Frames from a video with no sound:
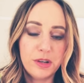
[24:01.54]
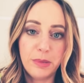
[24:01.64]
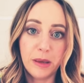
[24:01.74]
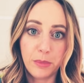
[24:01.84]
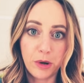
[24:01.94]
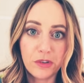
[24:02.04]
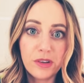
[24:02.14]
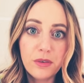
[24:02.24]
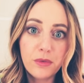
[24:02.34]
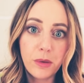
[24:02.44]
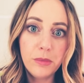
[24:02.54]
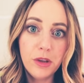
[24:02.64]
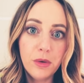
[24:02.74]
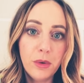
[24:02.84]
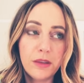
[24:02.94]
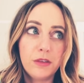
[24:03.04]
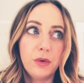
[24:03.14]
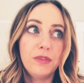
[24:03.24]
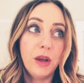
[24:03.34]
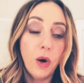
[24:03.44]
be a person from you. And so
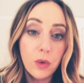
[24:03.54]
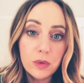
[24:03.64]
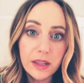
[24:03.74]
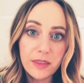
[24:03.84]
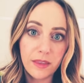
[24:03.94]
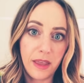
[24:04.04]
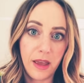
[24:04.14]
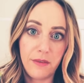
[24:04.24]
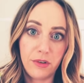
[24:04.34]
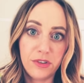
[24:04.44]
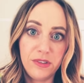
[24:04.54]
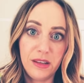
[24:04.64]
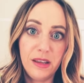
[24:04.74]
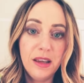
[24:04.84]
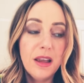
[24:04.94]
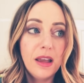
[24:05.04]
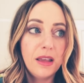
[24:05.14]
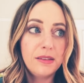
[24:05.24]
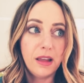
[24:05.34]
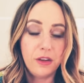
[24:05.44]
if the only thing they ever see
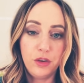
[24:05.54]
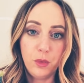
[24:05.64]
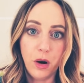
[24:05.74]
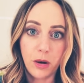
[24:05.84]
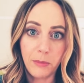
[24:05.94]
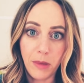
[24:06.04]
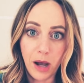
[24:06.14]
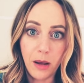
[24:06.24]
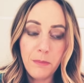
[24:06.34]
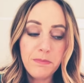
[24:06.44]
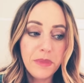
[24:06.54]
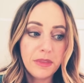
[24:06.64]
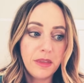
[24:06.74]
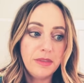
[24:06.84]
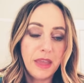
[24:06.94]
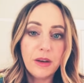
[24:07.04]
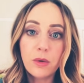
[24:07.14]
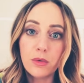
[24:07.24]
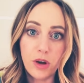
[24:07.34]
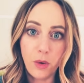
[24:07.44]
is that you are mom, then they
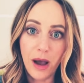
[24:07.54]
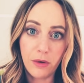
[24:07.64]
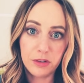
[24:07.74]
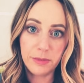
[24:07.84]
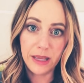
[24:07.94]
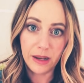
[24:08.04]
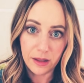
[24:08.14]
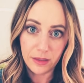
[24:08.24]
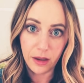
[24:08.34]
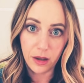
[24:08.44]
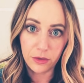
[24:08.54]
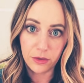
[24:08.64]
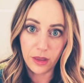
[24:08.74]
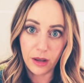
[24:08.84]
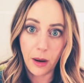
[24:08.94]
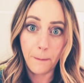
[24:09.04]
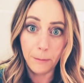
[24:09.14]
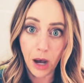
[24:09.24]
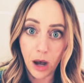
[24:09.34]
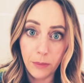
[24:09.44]
don't know how to be anything other than
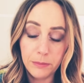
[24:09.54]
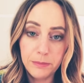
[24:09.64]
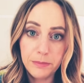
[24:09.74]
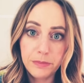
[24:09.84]
mom